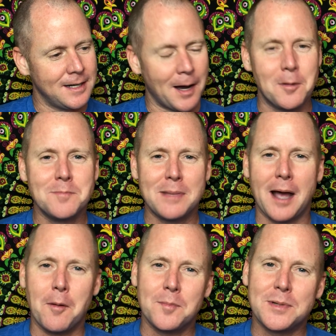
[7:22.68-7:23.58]

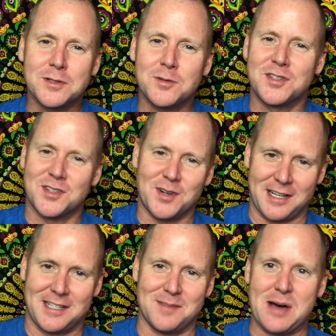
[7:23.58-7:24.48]
wouldn't be so
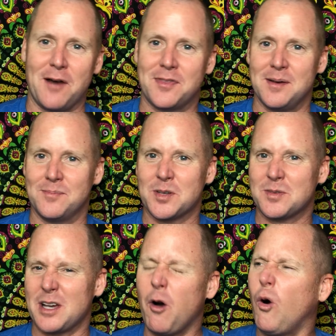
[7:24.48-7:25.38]
strict about them. Don't
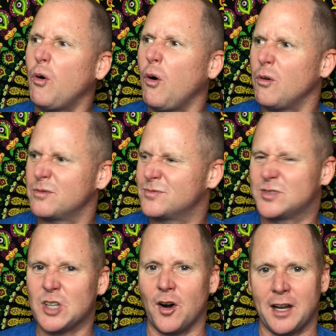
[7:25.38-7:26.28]
say, oh
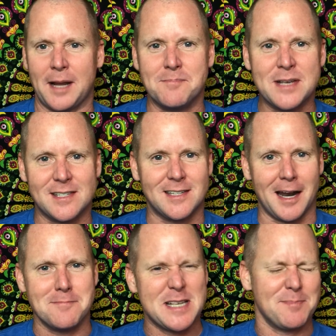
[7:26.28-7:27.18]
darn it, I missed it.
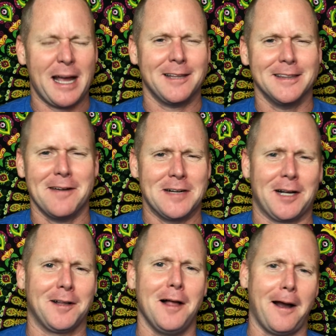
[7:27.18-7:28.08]
I missed my 11
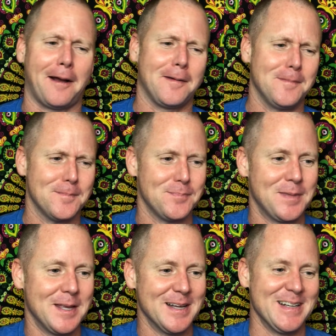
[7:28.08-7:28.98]
o'clock.
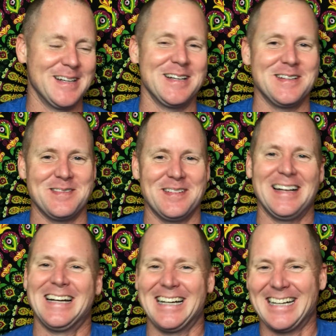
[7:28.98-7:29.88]

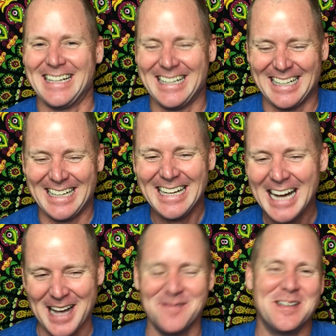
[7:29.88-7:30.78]

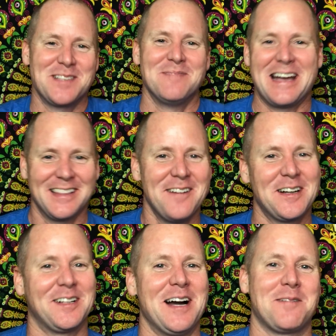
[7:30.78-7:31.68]
I missed my 11
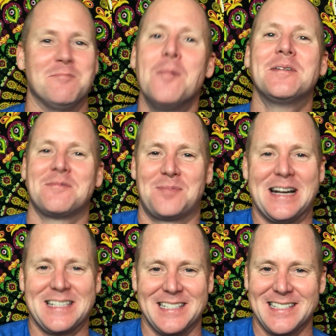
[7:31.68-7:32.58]
o'clock moment of
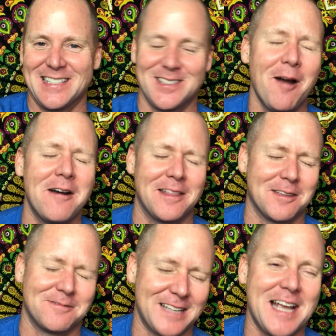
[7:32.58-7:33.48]
presence. Darn it, the
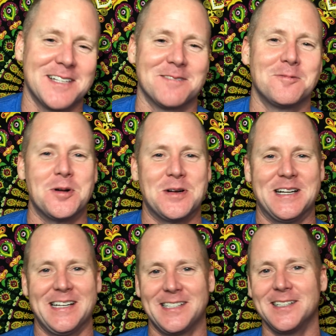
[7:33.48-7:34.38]
day's
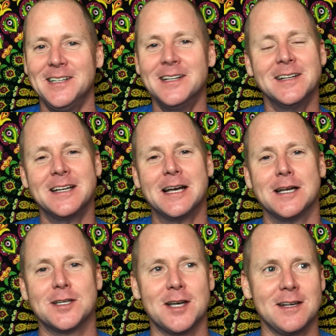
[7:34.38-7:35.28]
ruined.
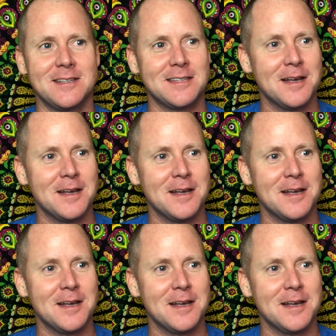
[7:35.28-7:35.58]
Just